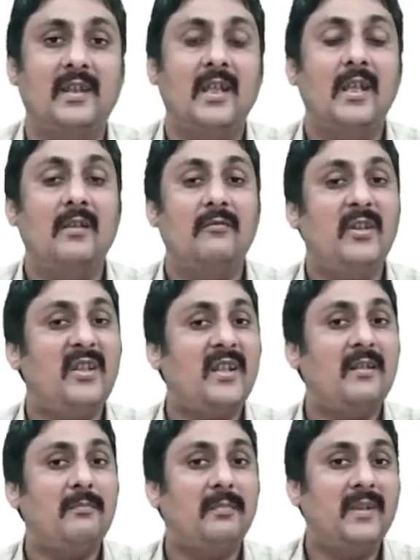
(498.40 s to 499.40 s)
which
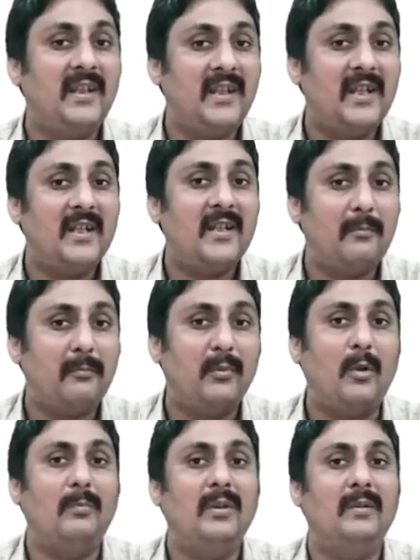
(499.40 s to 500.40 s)
can create a
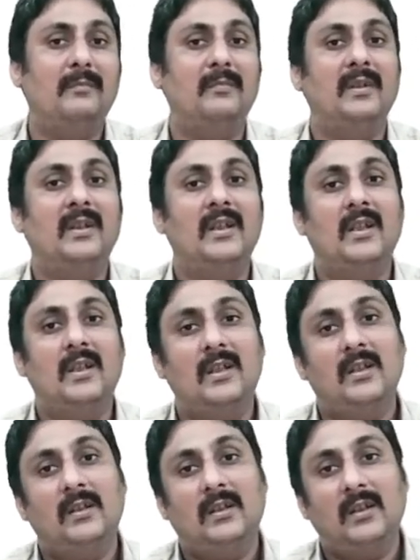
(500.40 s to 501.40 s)
problem
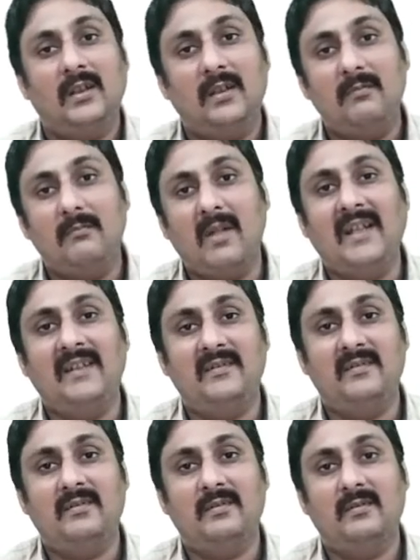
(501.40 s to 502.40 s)
in
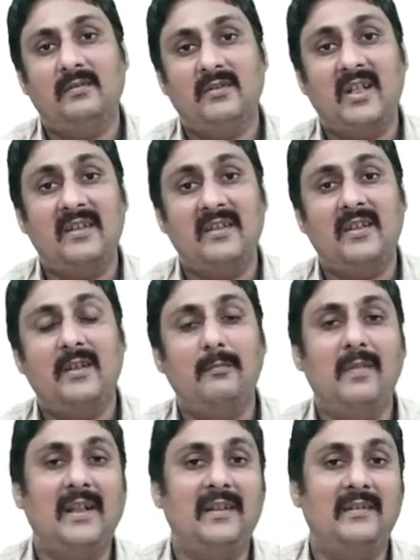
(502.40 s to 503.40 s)
mice, transgenic
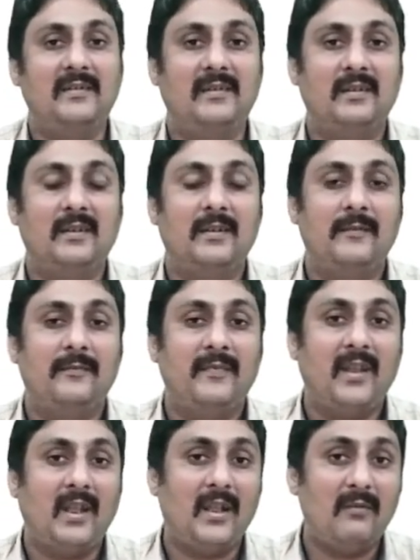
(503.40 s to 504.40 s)
mice,
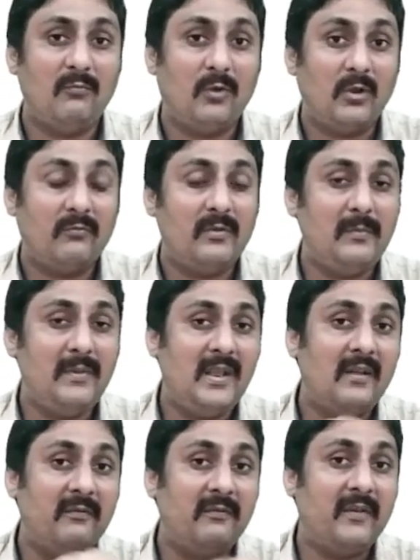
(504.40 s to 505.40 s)
and what will be the
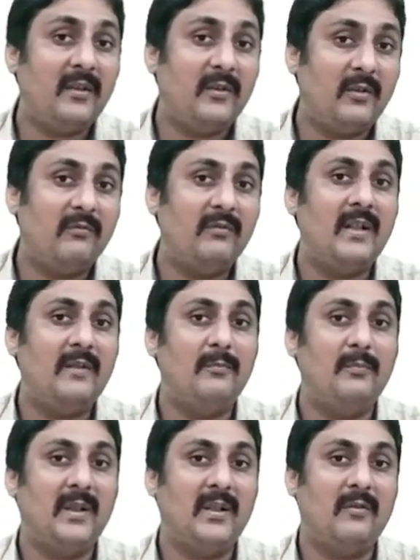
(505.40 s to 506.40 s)
effect of that
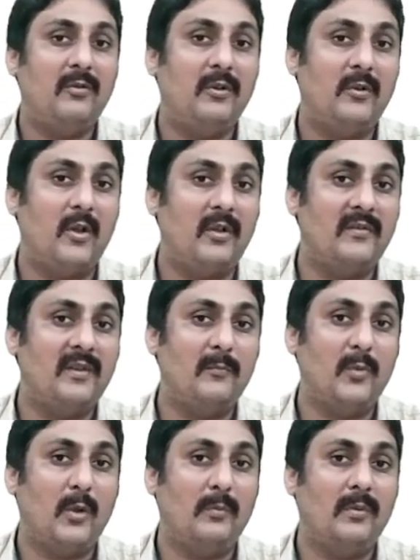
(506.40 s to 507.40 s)
particular toxic
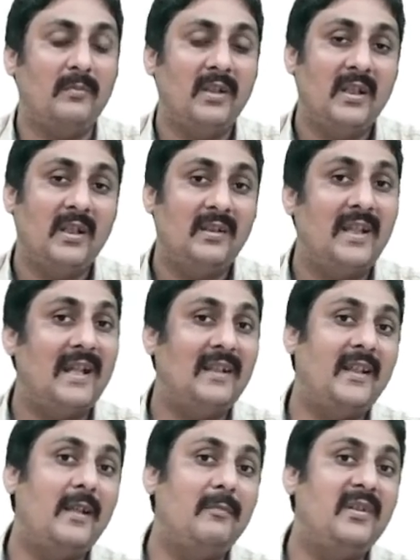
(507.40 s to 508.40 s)
problem, that
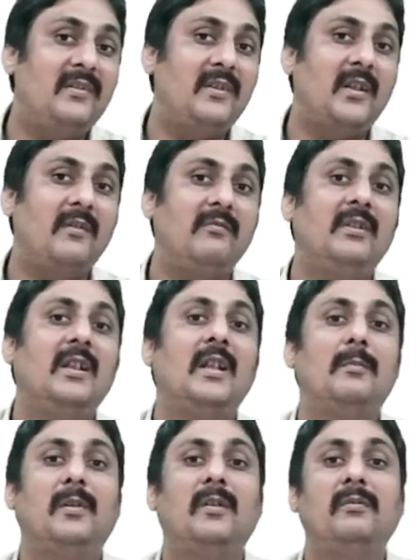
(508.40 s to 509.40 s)
can be studied with the
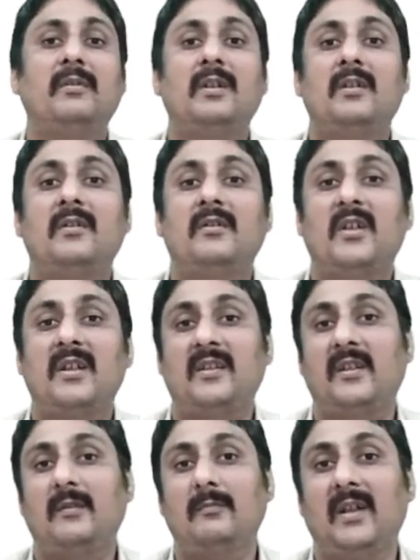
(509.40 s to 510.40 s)
help of
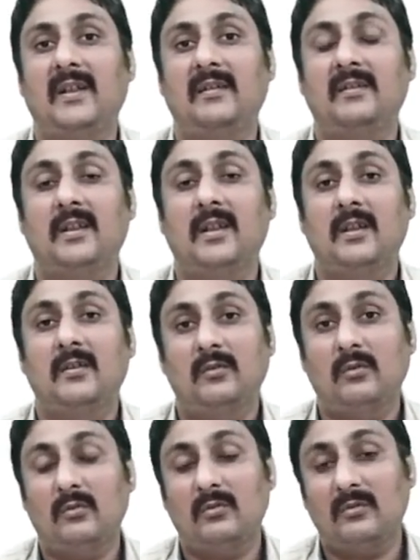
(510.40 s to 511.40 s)
transgenic mice.
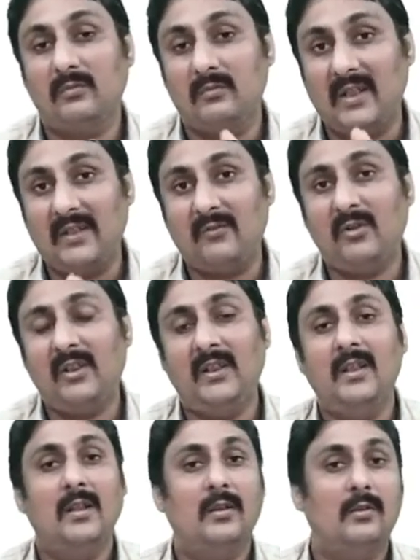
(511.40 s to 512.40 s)
So naturally,
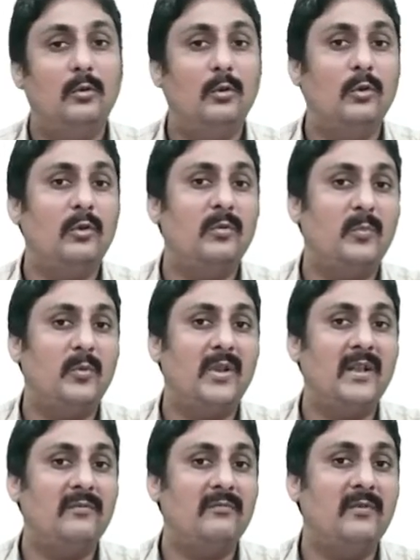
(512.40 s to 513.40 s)
those
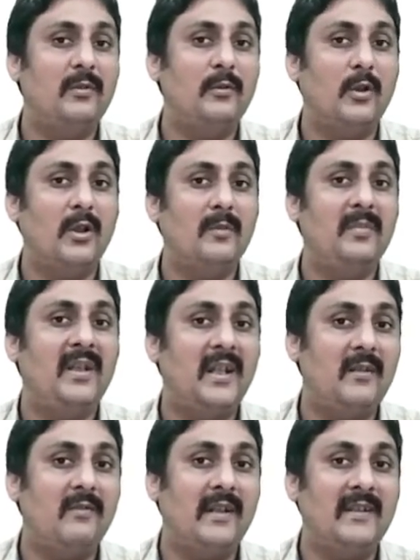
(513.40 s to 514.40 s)
products will not be
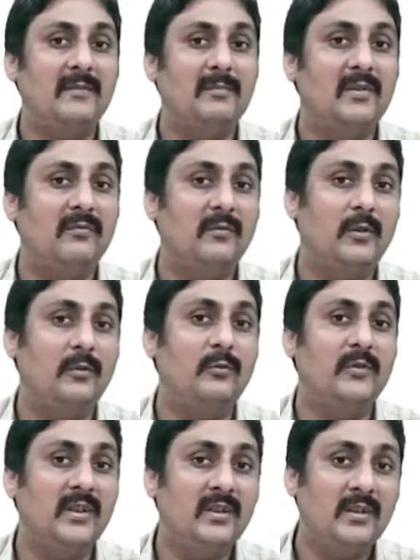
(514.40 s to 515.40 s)
advisable for use
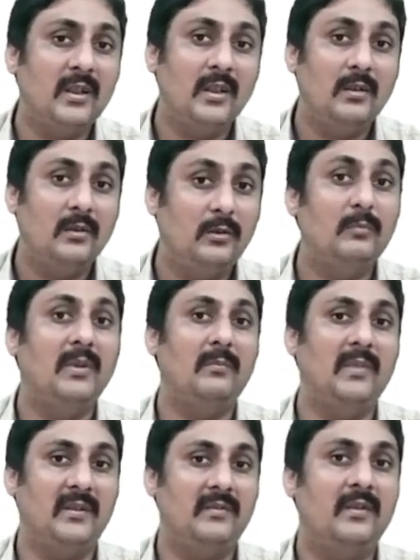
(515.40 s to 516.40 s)
in human
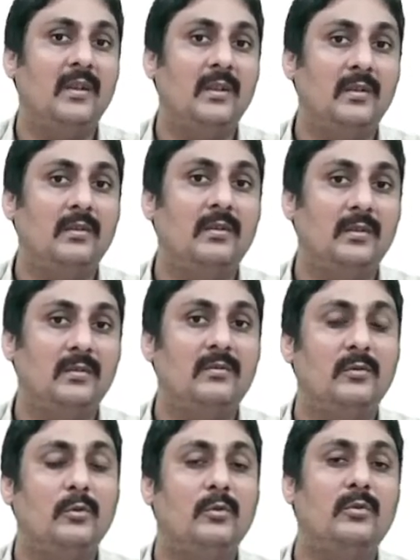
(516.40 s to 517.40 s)
beings.
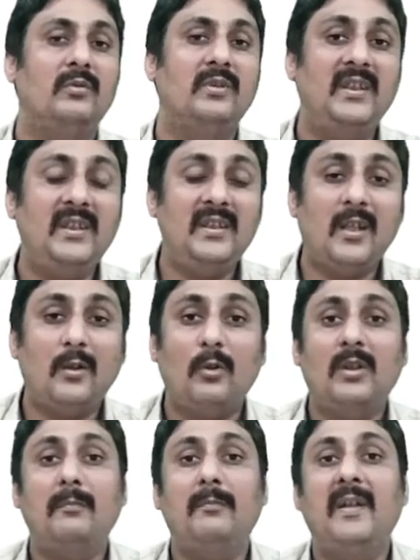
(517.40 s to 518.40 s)
So these are all
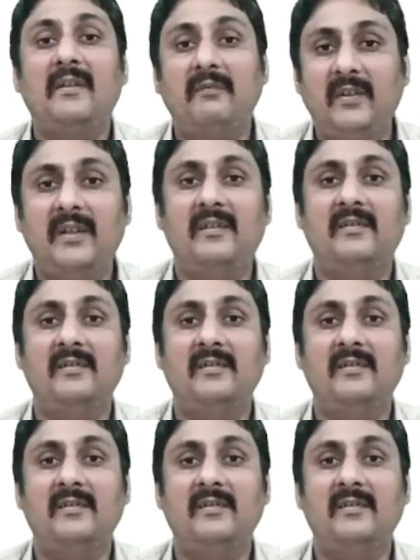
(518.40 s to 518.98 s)
the benefits